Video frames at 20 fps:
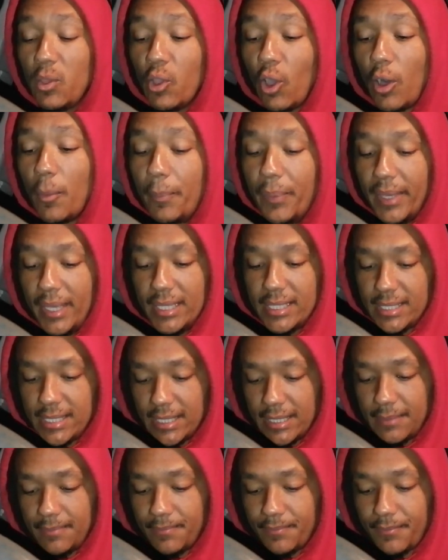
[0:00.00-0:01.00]
Your
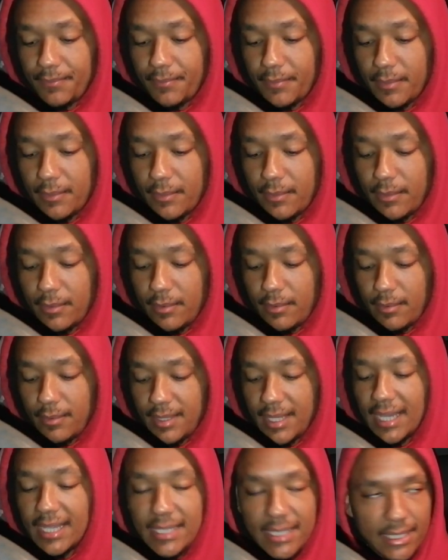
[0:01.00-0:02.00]
beats, no.
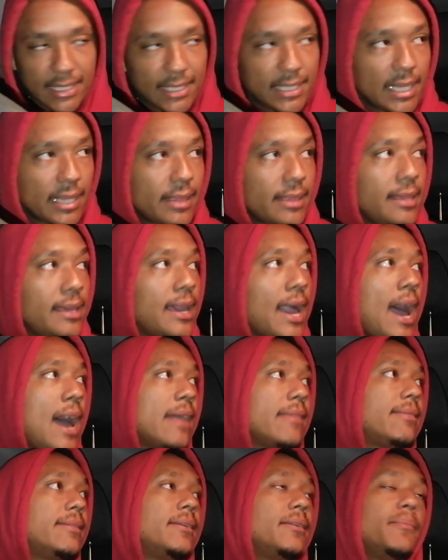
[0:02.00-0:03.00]
This is the thing
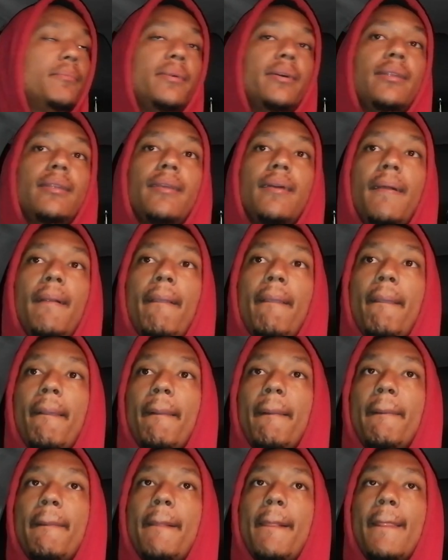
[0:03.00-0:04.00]
I think, man.
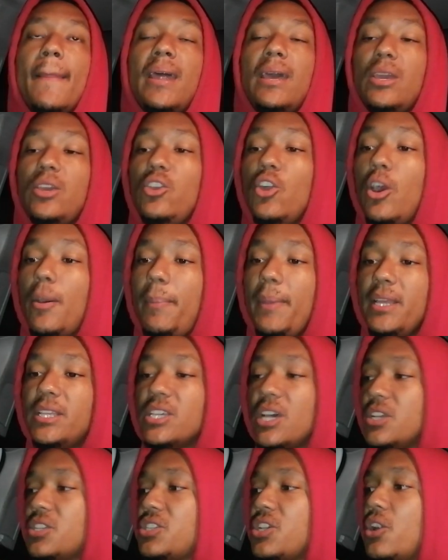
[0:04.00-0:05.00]
Your
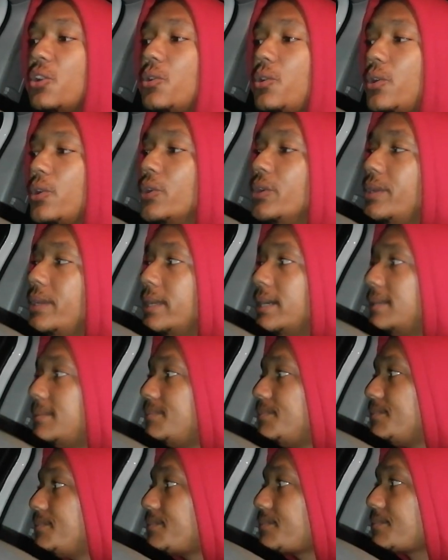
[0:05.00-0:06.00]
beats are so good,
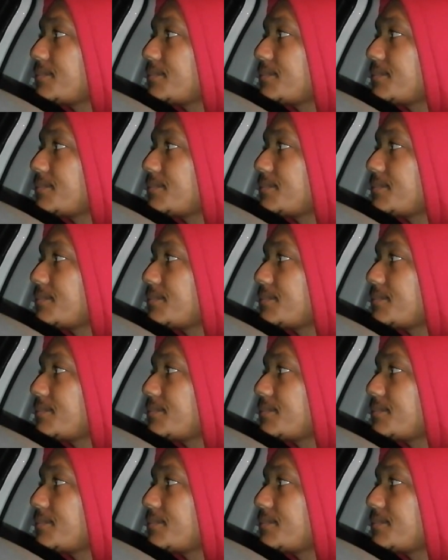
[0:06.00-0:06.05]
no.